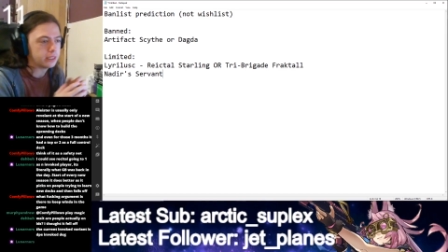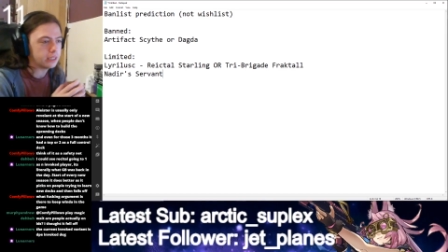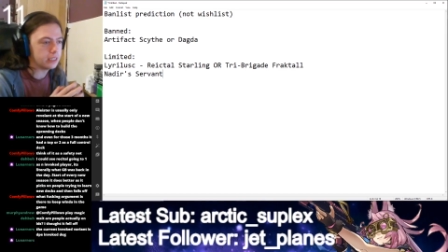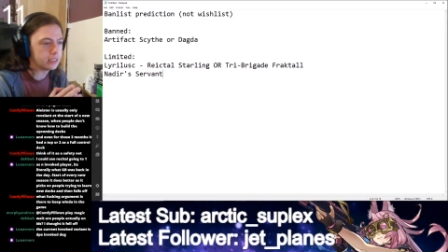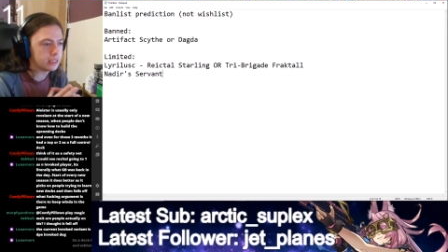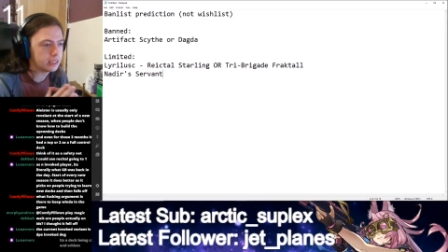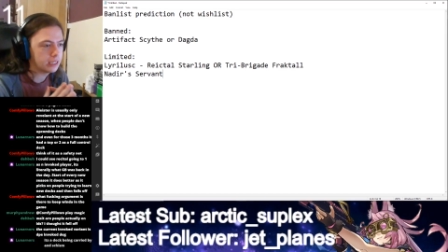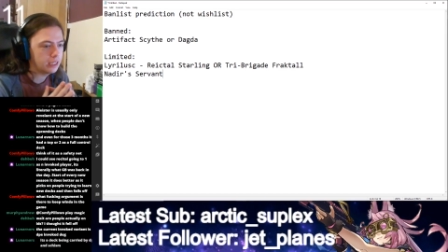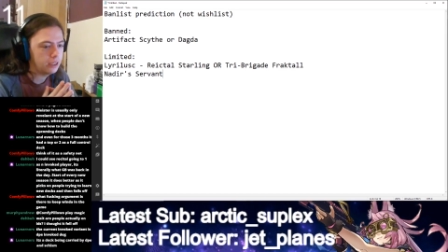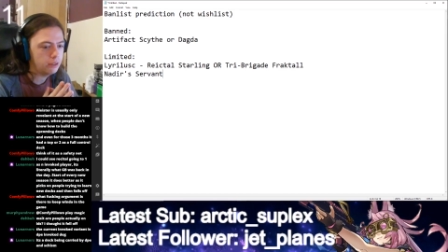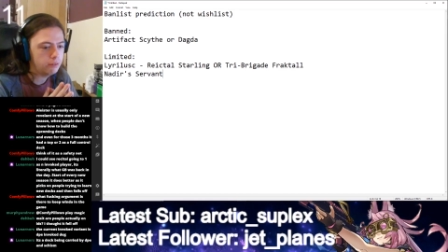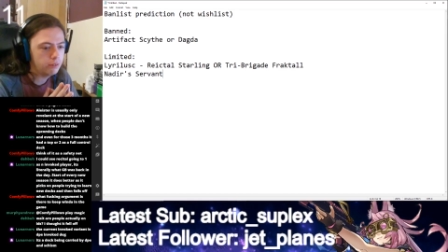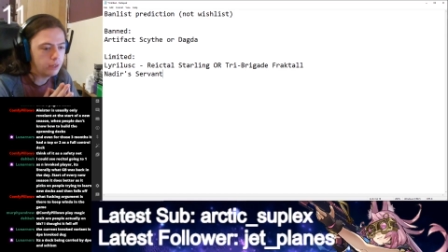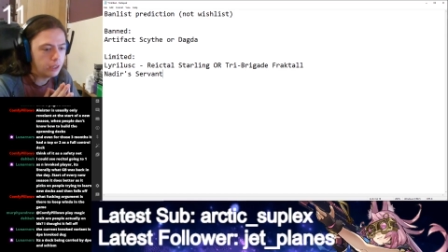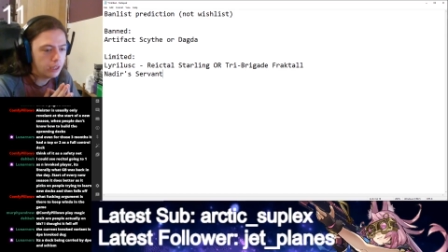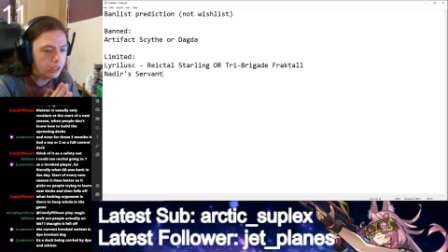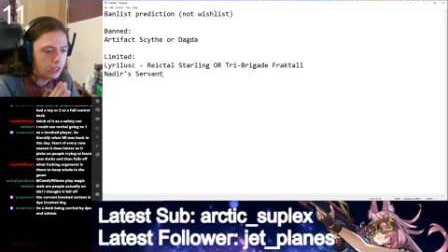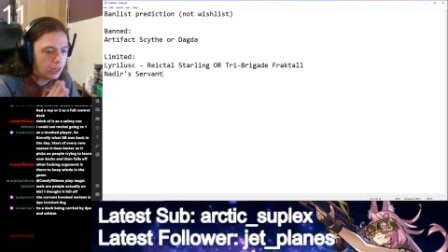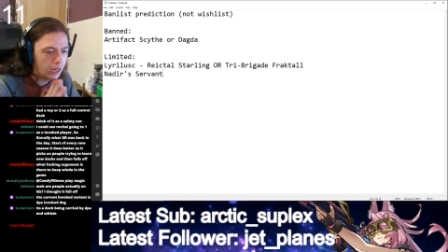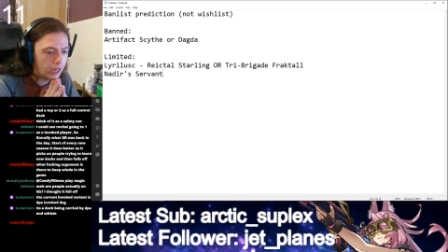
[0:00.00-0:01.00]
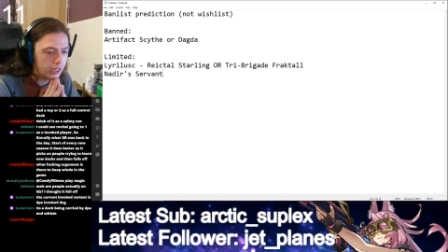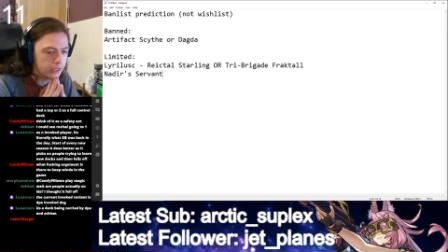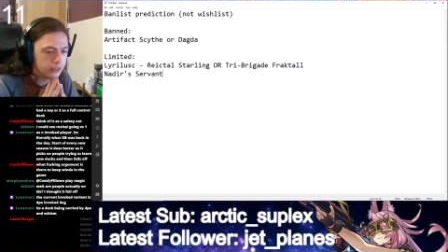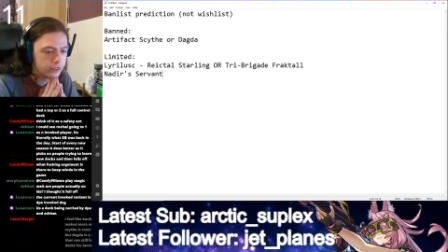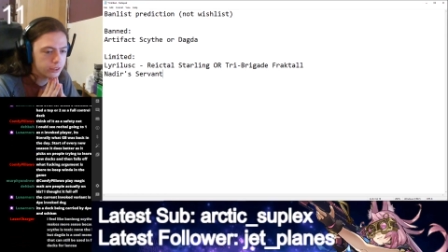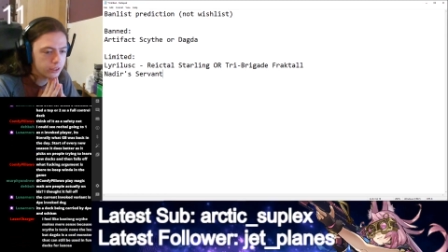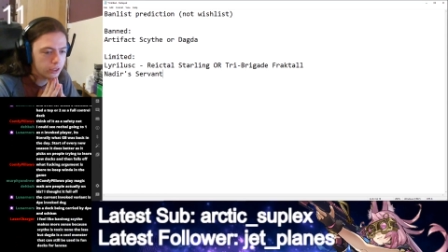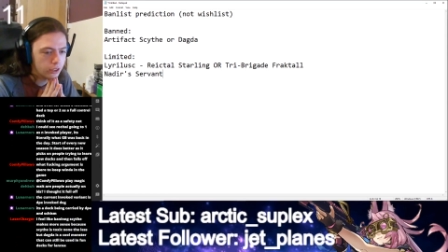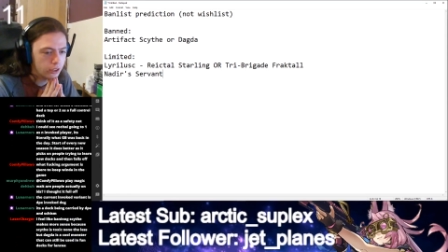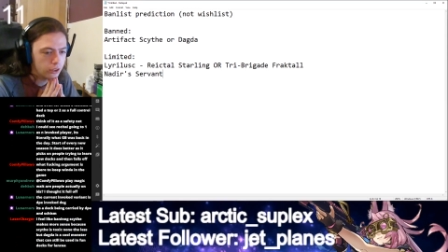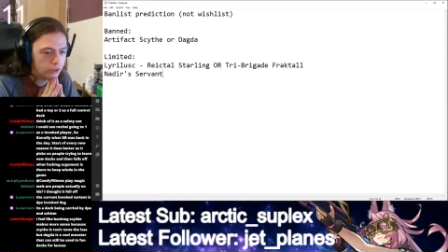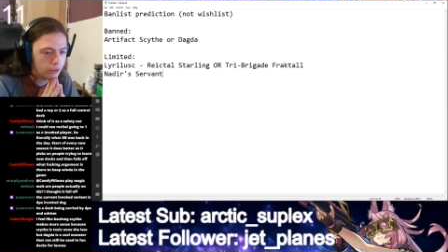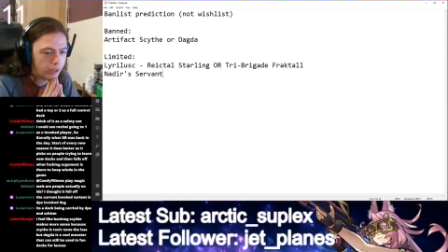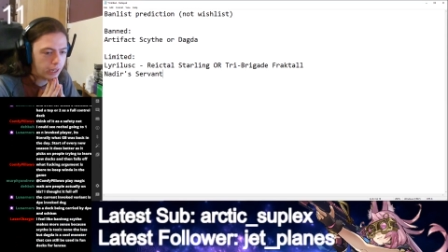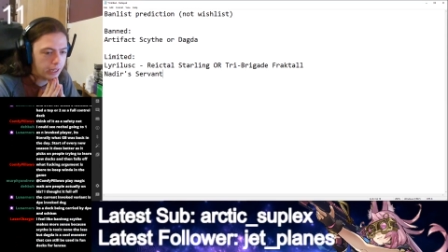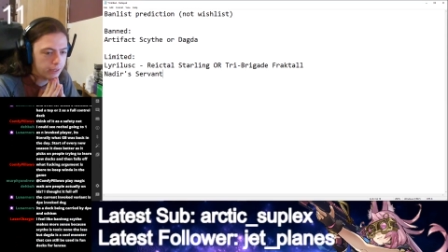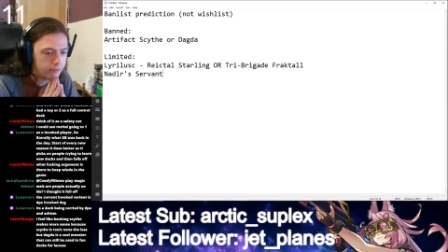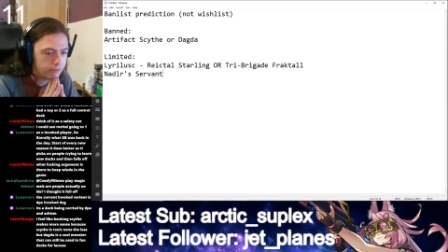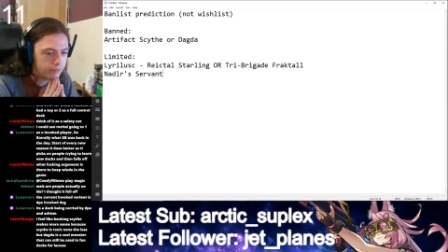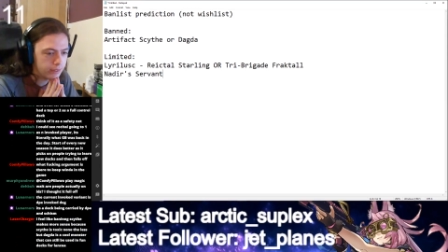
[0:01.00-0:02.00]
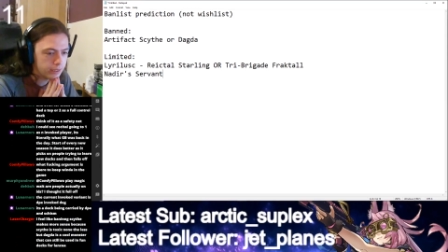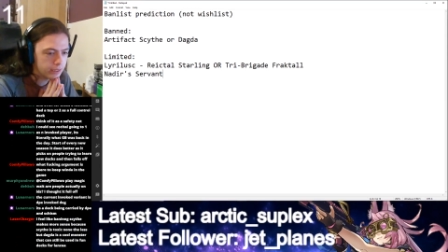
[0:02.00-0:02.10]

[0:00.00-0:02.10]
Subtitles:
itself. And so I think